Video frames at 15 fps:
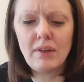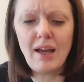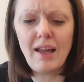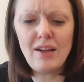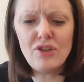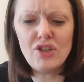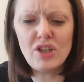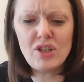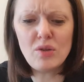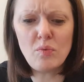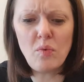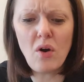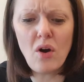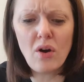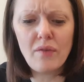Allergy to
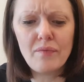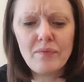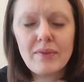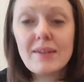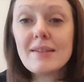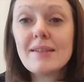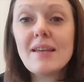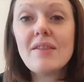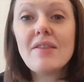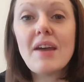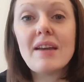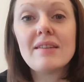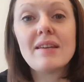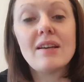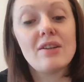what?
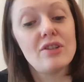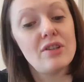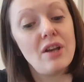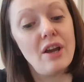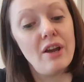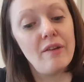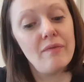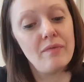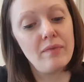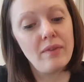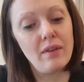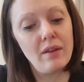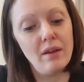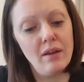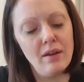Synthetic, sir.
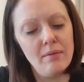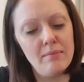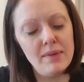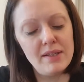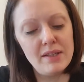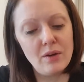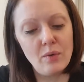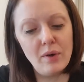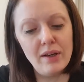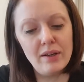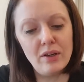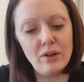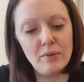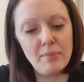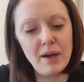Mr.
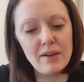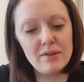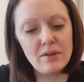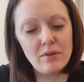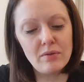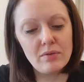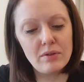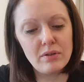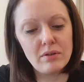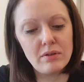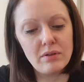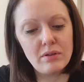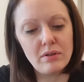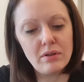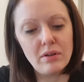Quinn looked puzzled.
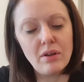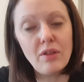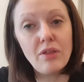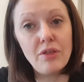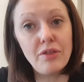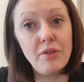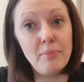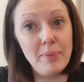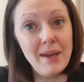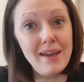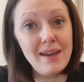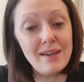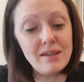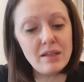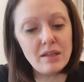The
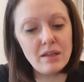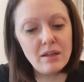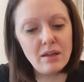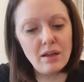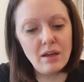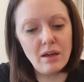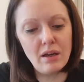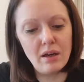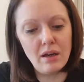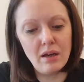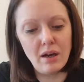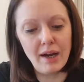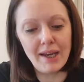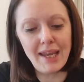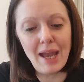beard?
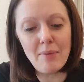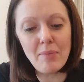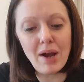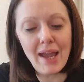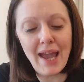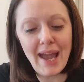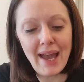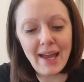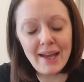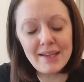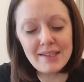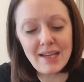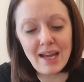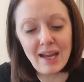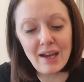I kept my
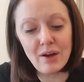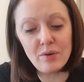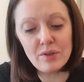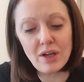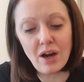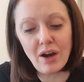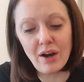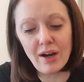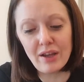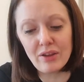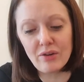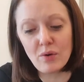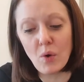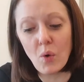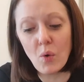hand held high
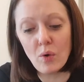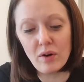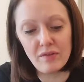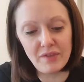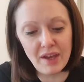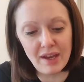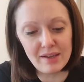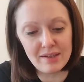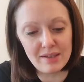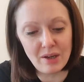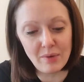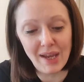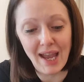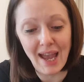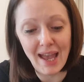through all of this,
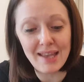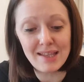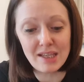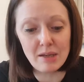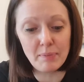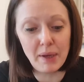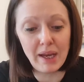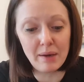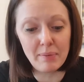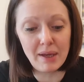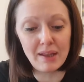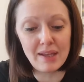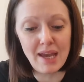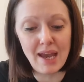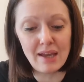so he had to pick
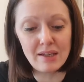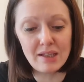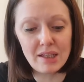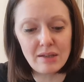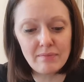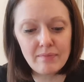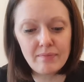me in the end.